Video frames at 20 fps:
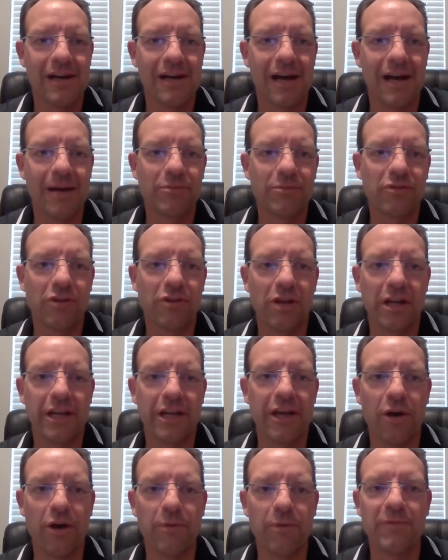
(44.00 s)
i'm certainly
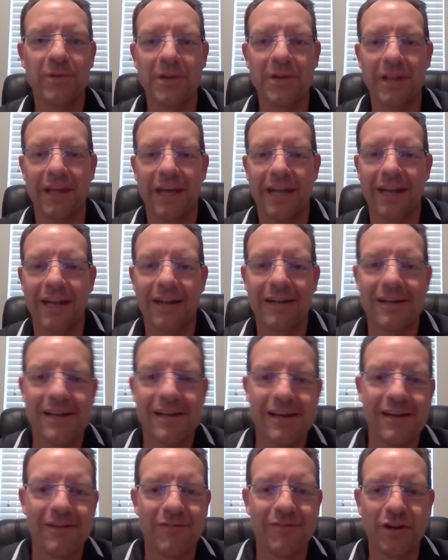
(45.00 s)
hopeful that
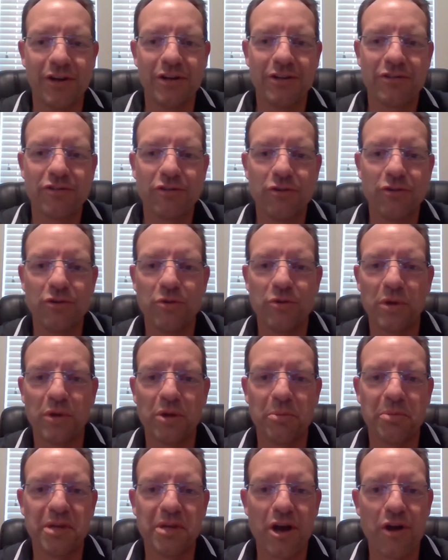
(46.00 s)
very soon we'll
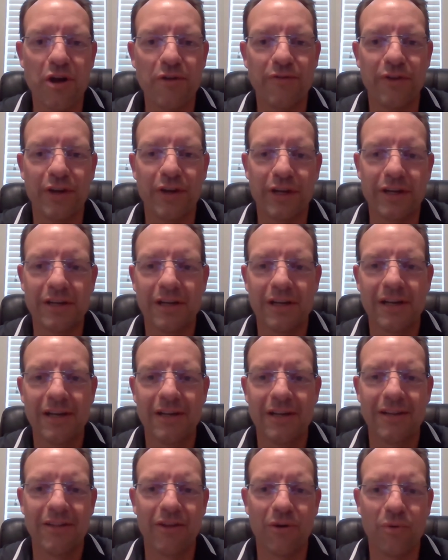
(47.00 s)
be over
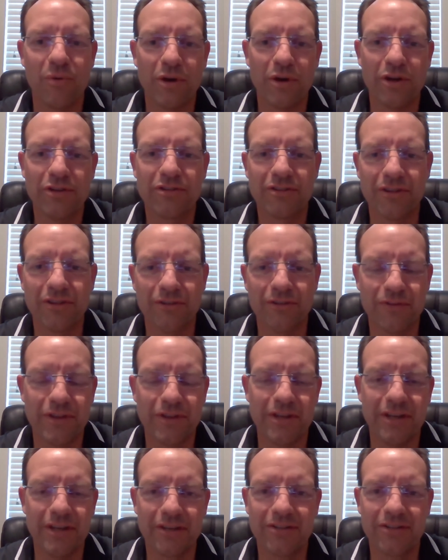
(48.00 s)
the worst of
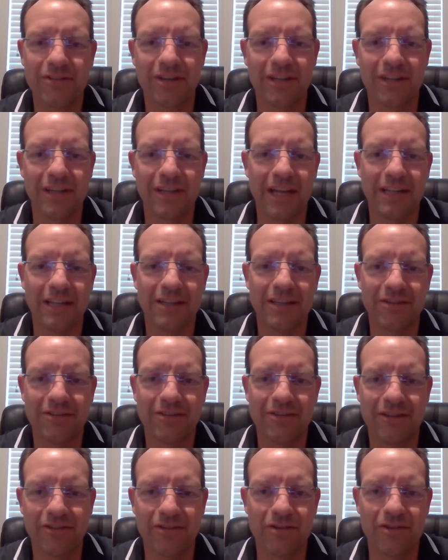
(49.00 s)
this and that this
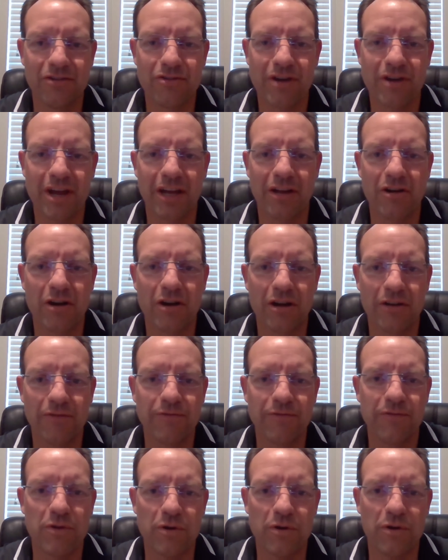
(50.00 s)
doesn't drag on
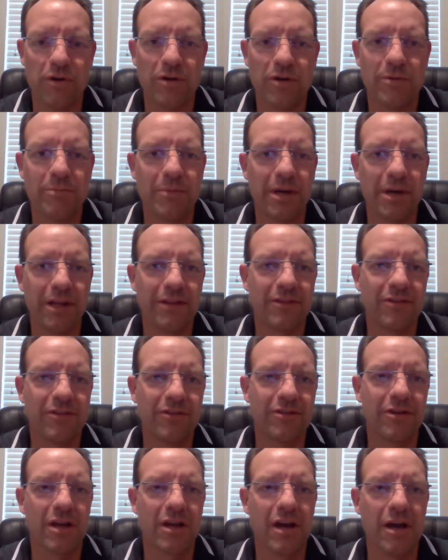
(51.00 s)
for months
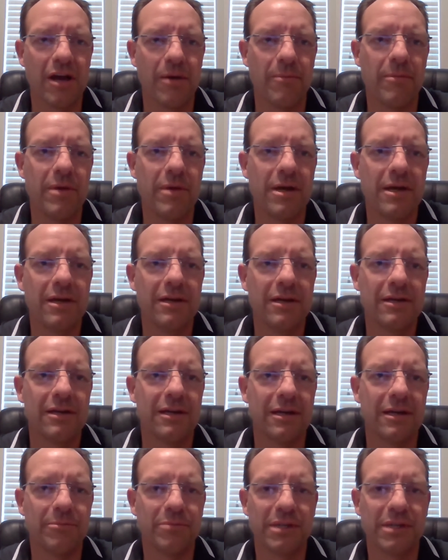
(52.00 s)
to come
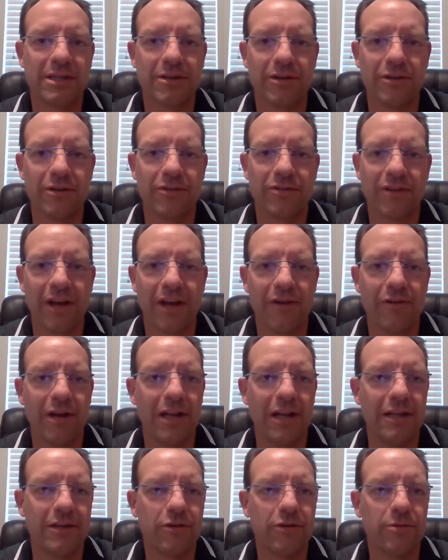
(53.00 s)
um, because i
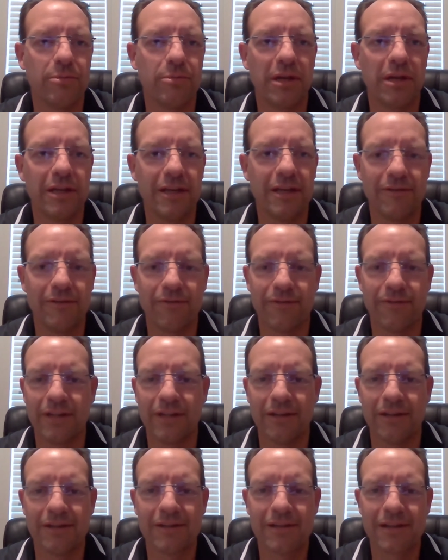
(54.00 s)
really do believe
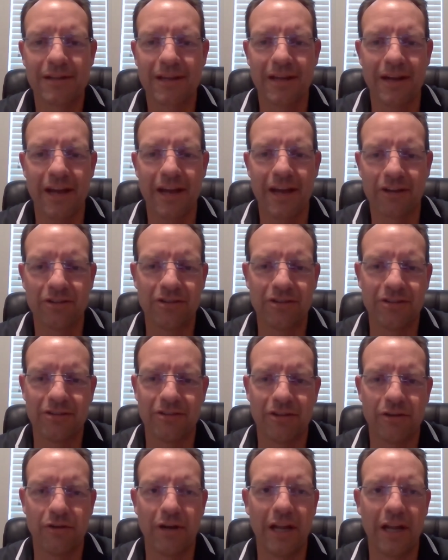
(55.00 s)
in connections
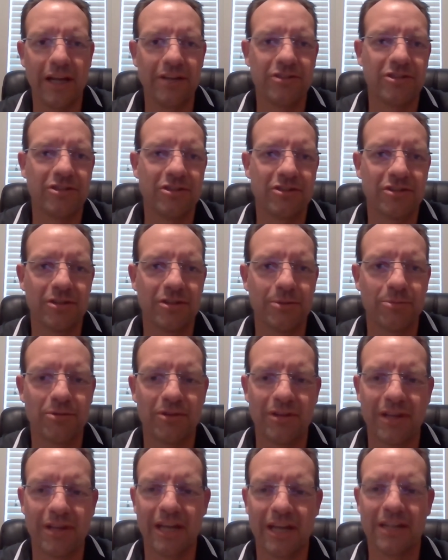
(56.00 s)
and relationships
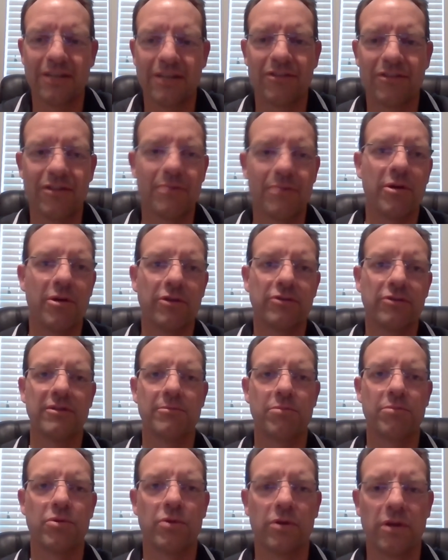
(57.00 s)
and that is the most
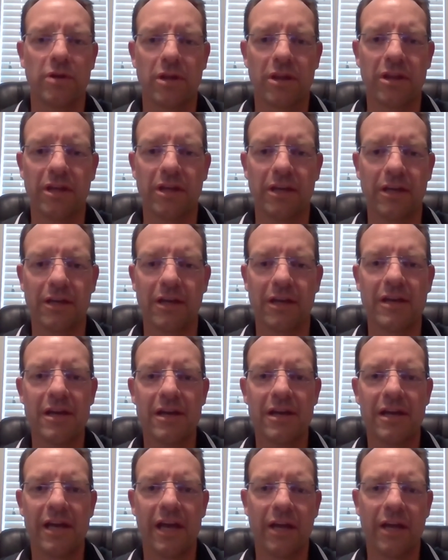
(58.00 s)
important thing
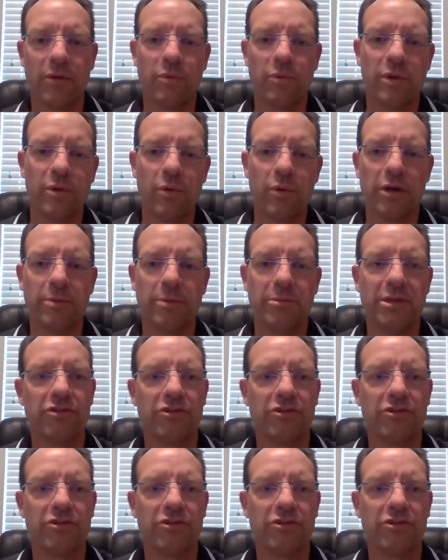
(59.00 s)
and we want to be